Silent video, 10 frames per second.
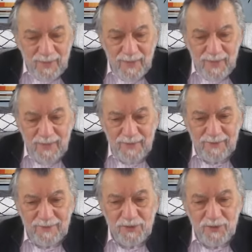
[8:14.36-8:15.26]

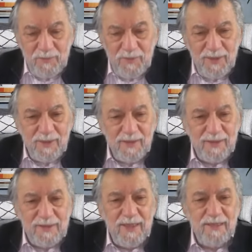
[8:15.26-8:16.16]
and she immediately
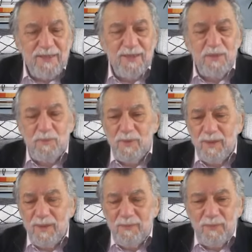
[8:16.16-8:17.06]
said to
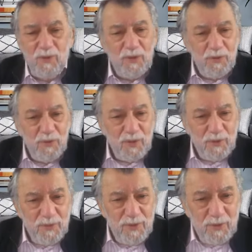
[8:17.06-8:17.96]
him, are you
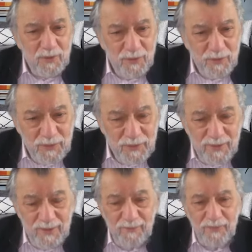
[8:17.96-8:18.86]
hungry? Are you
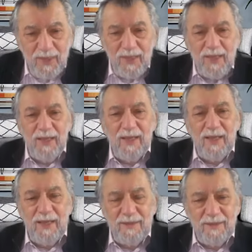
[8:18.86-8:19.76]
thirsty?
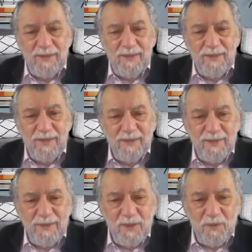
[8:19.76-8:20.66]
And he indicated
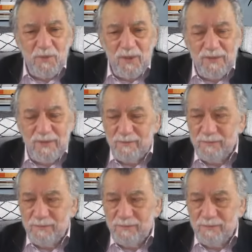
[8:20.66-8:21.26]
that he was.